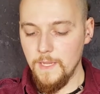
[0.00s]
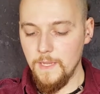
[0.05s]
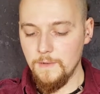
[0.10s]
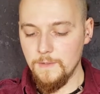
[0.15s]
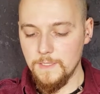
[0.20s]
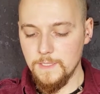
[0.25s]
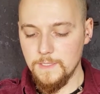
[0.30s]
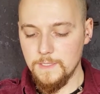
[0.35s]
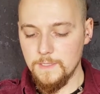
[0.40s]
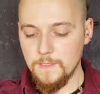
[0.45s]
It
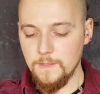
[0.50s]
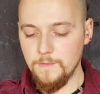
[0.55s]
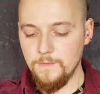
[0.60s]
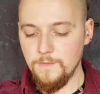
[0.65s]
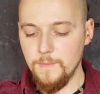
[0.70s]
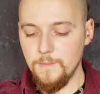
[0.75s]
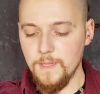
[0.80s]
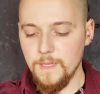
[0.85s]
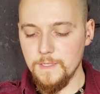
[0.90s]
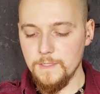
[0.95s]
was the
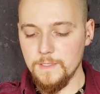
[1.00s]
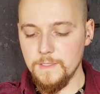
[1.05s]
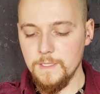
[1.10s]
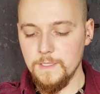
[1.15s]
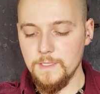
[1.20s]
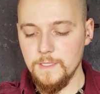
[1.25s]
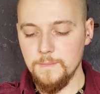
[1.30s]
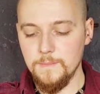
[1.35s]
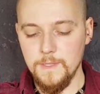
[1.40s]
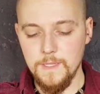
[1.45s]
familiar
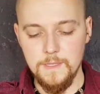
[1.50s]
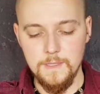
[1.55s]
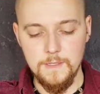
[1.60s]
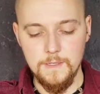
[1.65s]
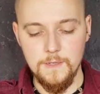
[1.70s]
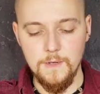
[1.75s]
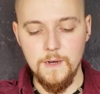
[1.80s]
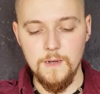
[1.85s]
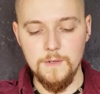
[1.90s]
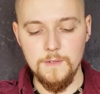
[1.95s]
system that
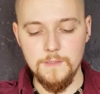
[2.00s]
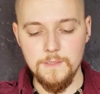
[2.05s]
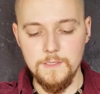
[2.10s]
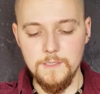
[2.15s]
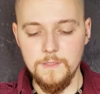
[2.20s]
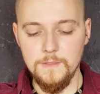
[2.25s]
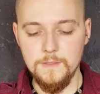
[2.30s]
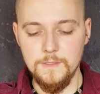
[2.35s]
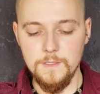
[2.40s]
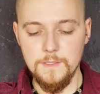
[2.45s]
the
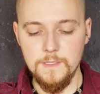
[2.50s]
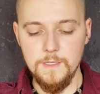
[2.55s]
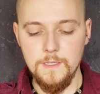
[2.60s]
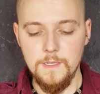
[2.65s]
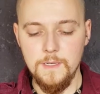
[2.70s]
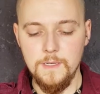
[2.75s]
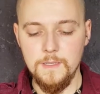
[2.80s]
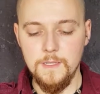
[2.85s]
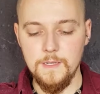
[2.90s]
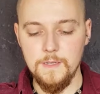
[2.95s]
goggles used
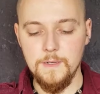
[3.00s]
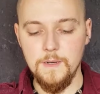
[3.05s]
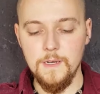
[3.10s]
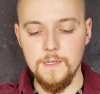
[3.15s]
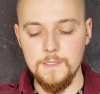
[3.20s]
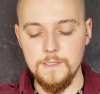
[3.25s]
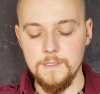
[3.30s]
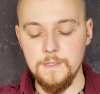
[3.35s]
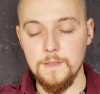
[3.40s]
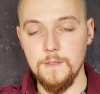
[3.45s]
that
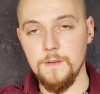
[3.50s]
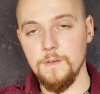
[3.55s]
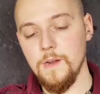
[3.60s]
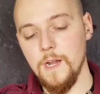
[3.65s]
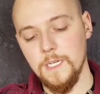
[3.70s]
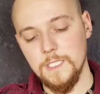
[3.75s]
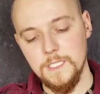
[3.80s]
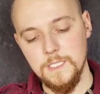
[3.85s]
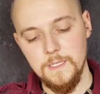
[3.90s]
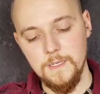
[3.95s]
got us to the
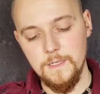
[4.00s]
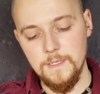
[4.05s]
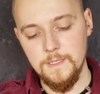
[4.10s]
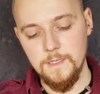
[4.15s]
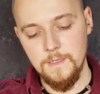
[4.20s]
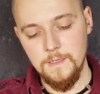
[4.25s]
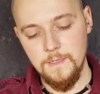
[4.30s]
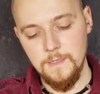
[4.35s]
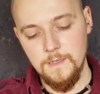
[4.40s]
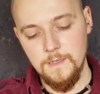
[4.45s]
crash site.